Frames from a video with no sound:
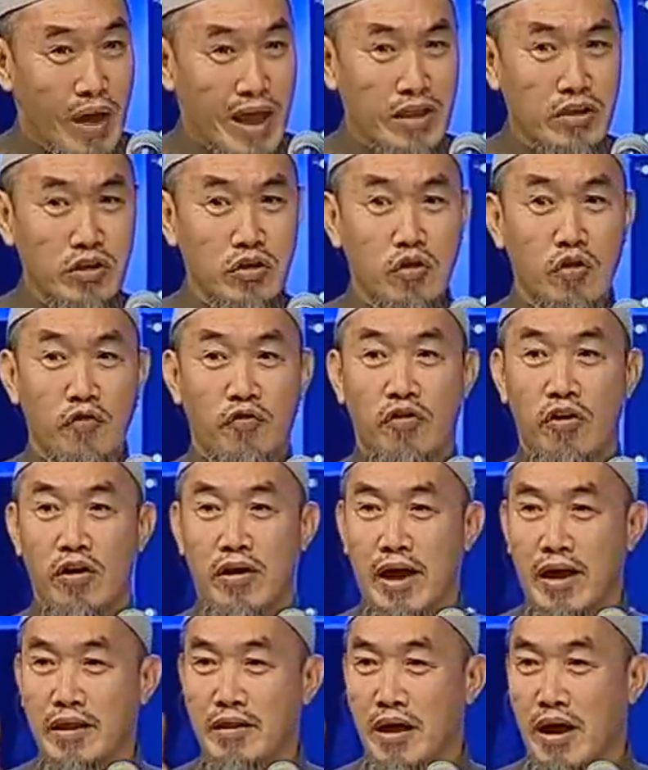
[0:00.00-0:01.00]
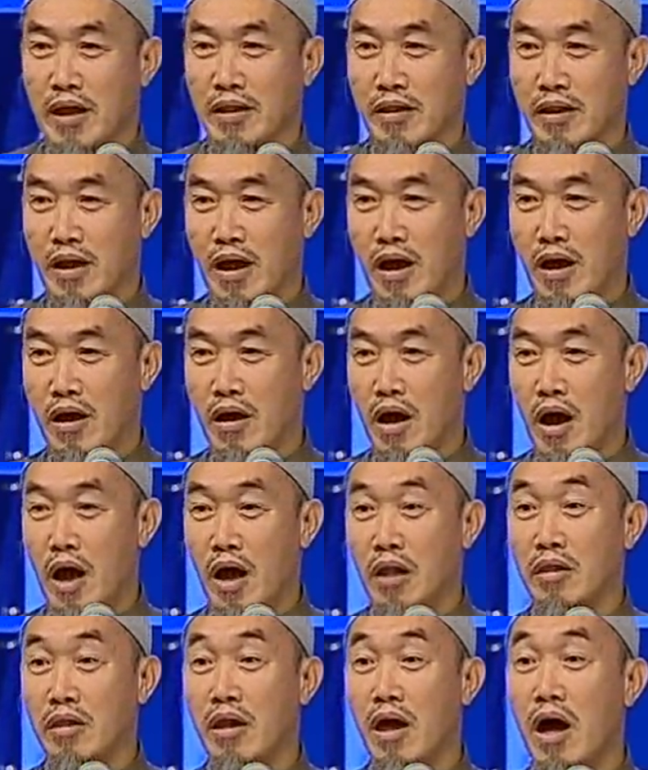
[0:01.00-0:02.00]
When you forget
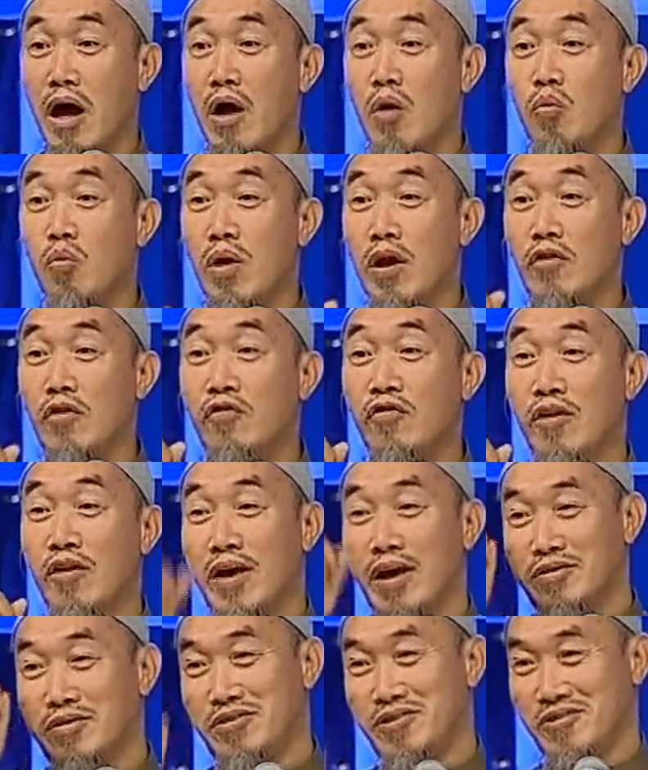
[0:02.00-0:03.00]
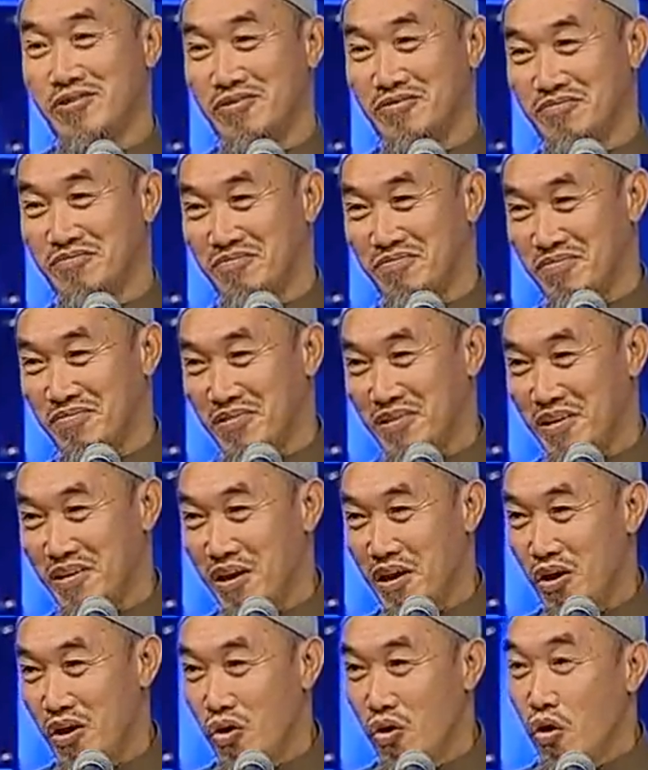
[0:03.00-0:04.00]
Allah, Allah will forget you.
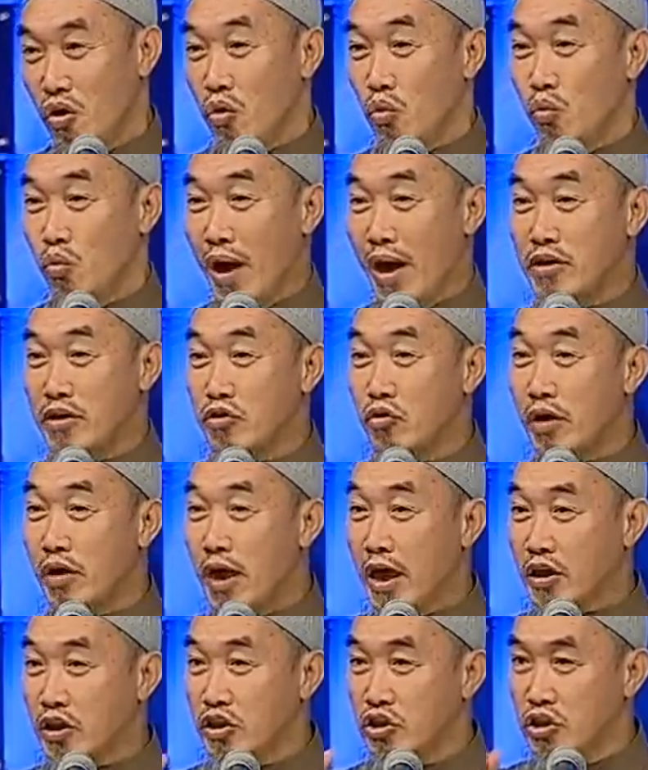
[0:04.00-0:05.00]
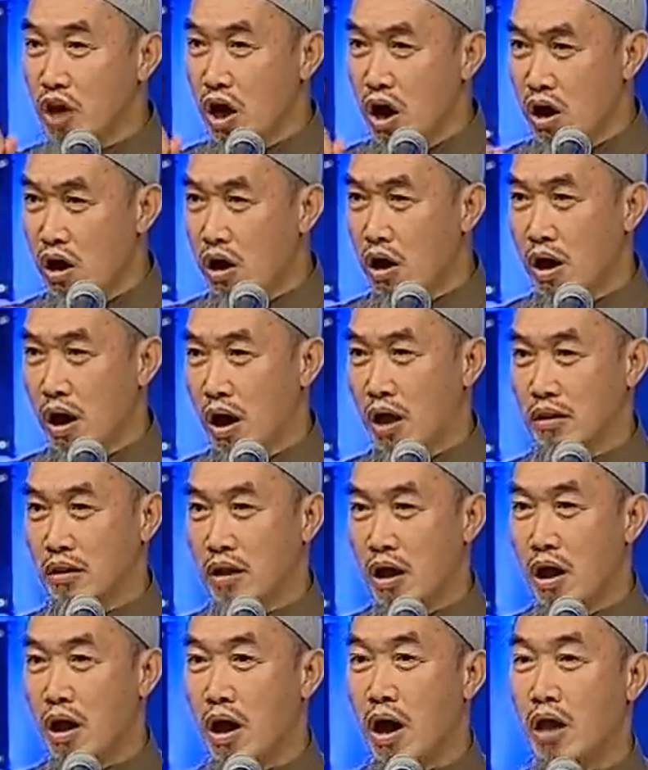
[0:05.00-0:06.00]
When you ignore
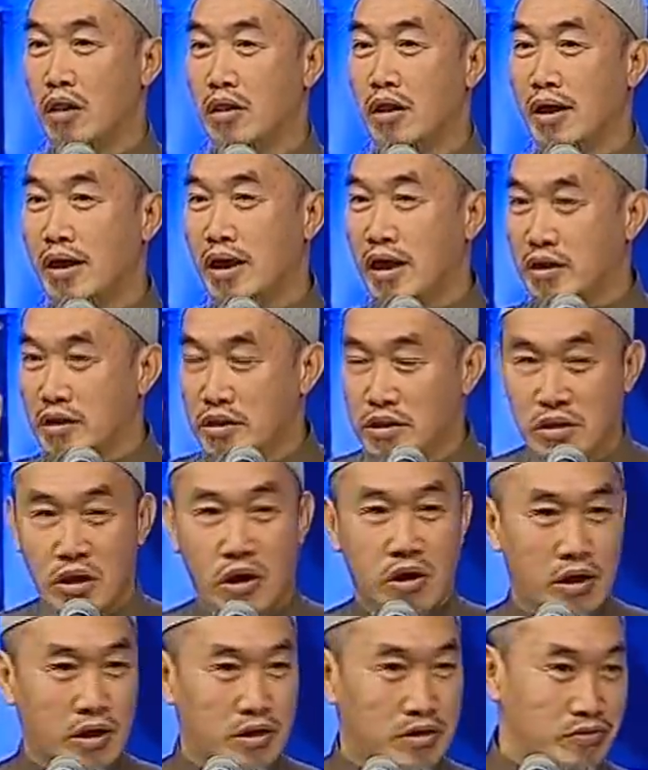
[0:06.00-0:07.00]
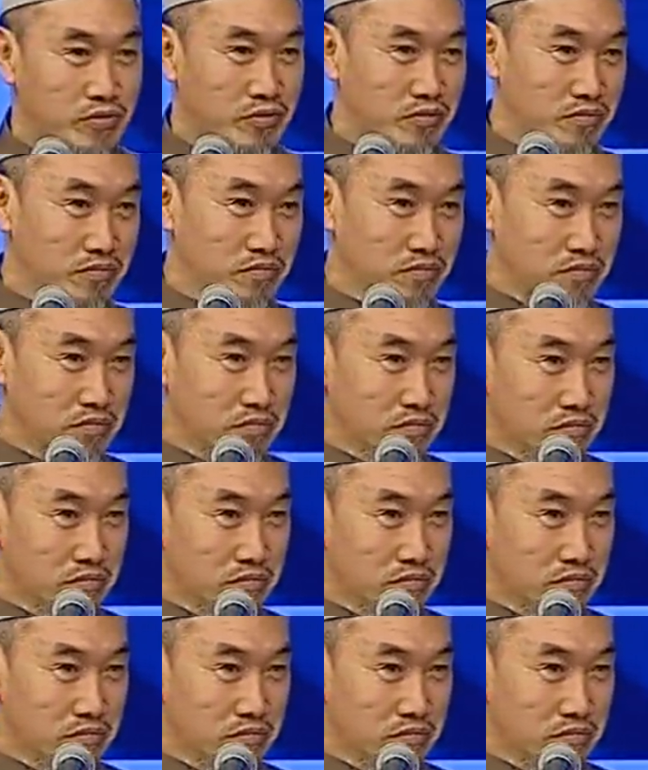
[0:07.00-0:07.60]
Allah, Allah ignore you.